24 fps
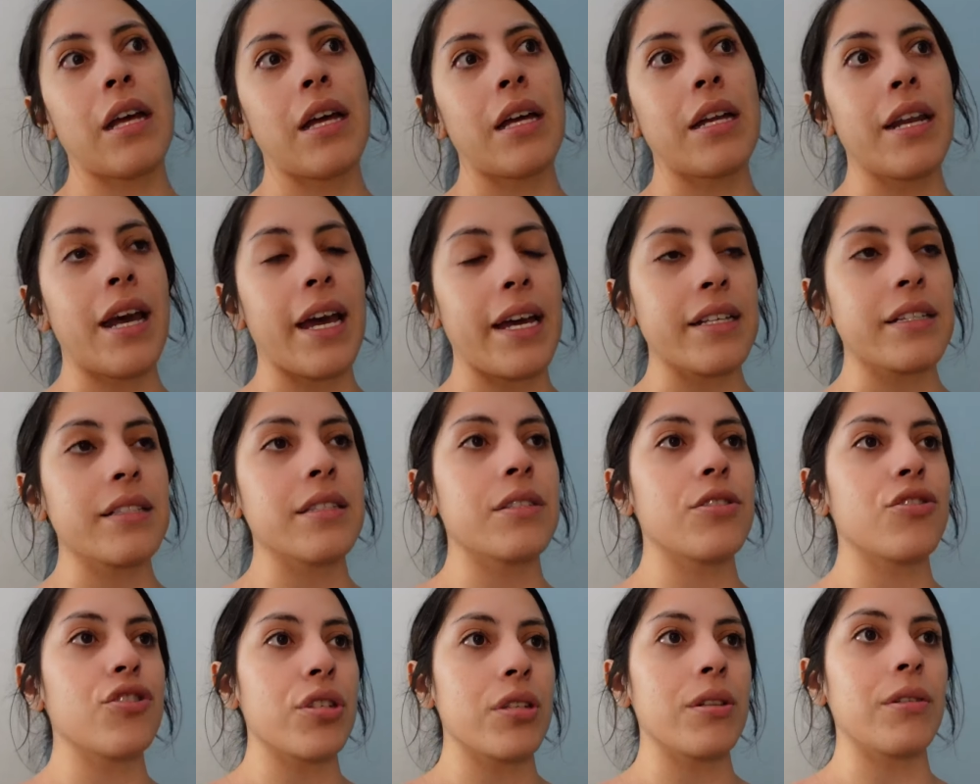A
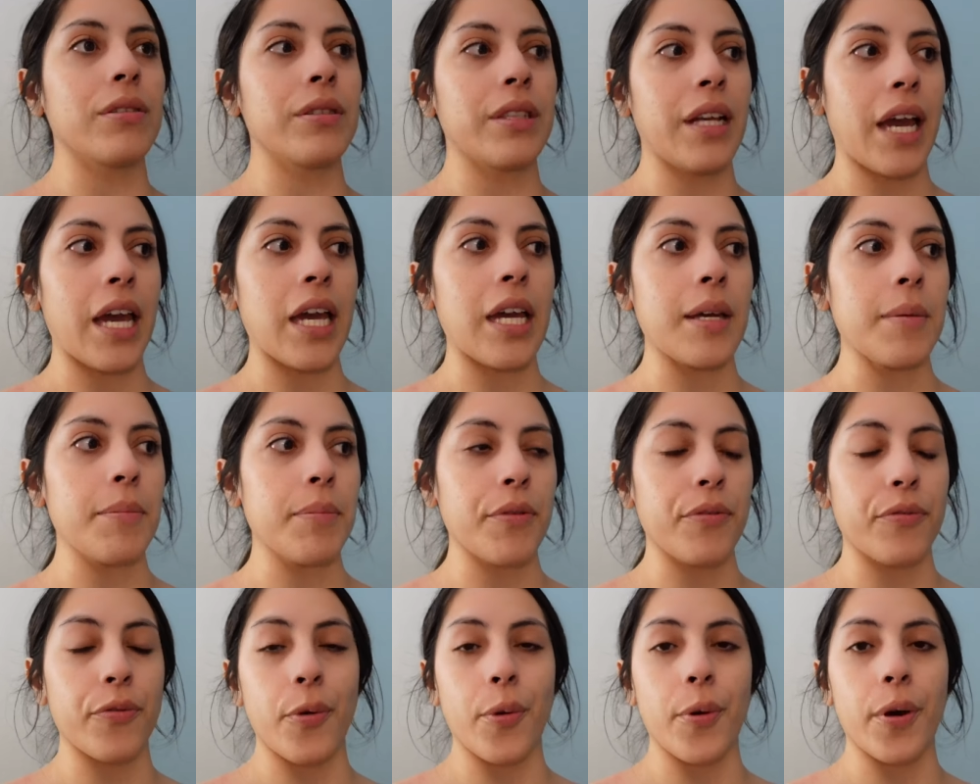nice chill night
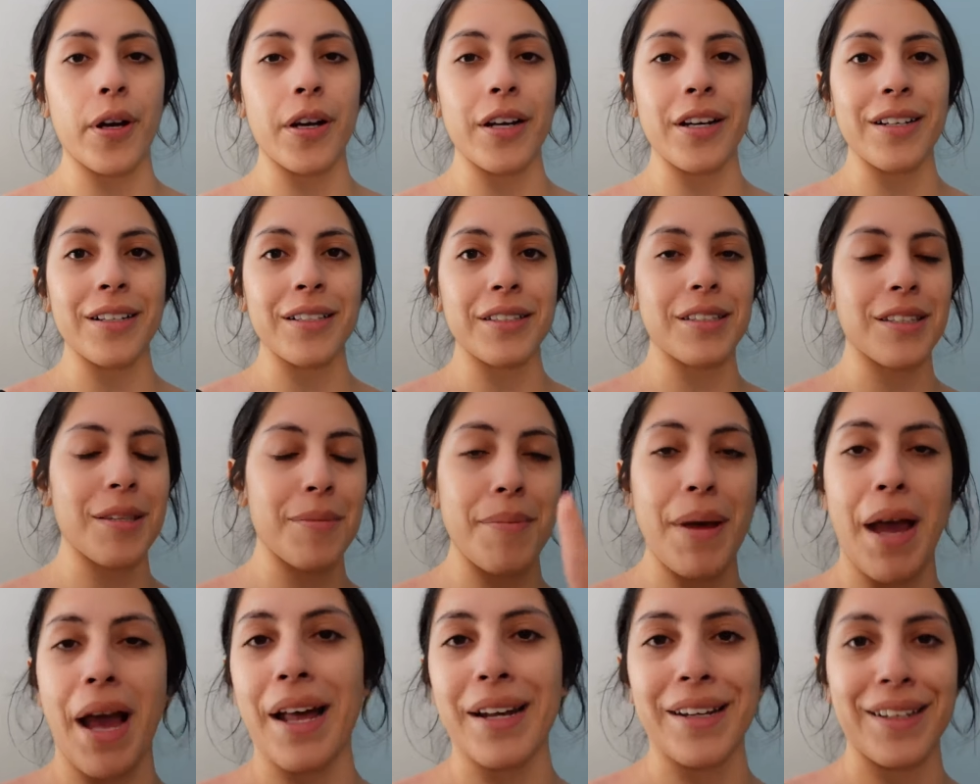before the
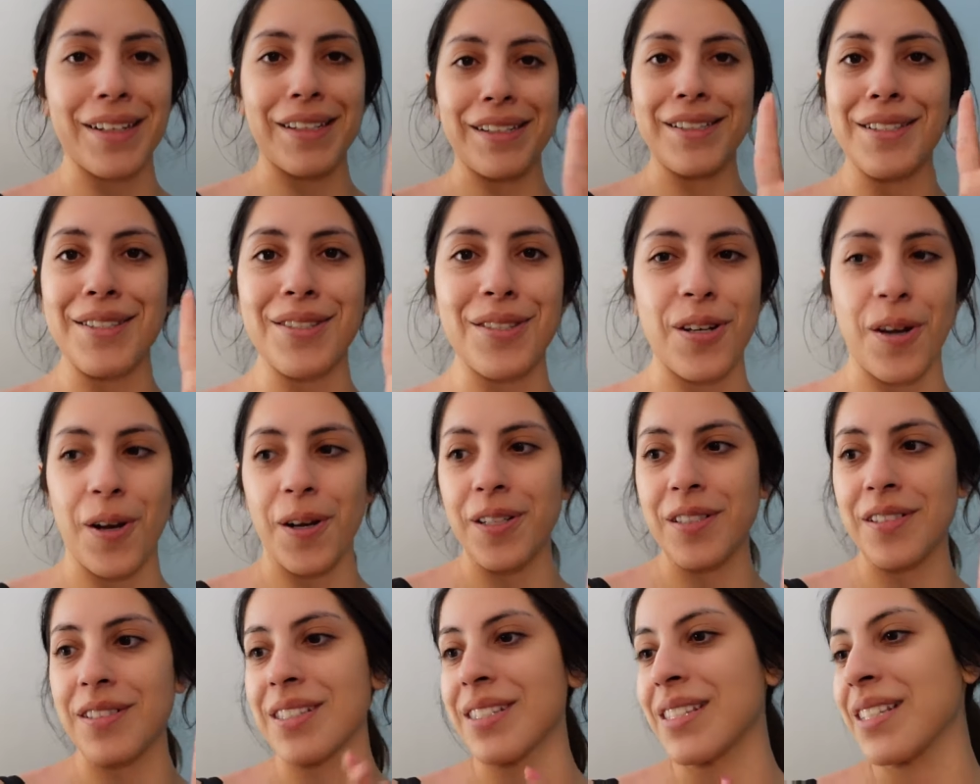madness
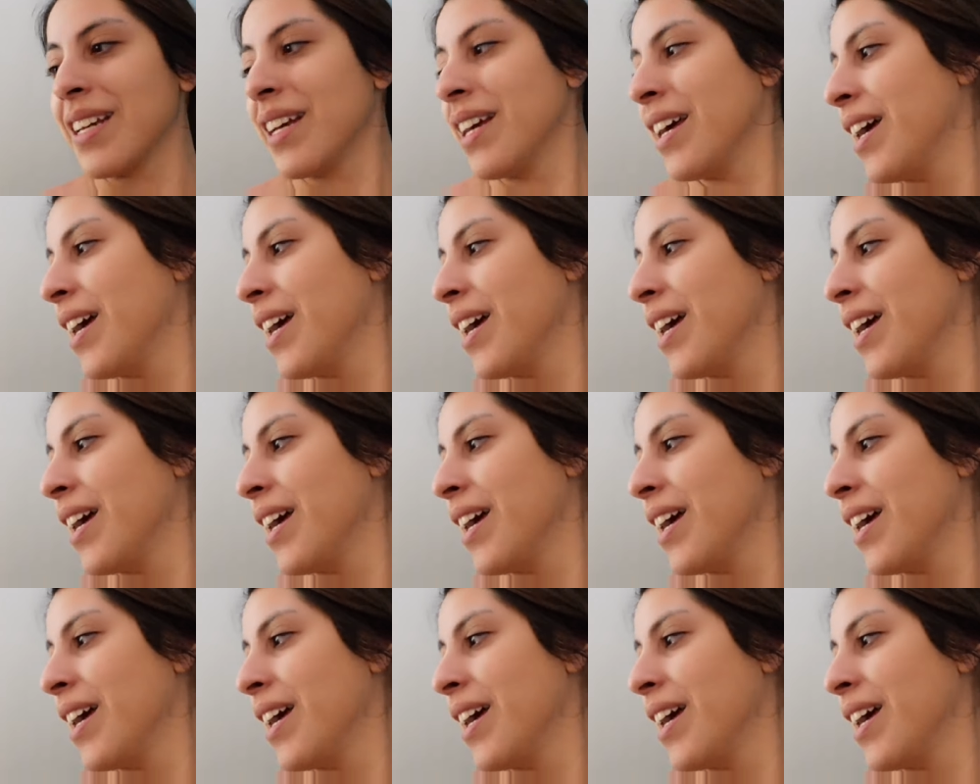starts.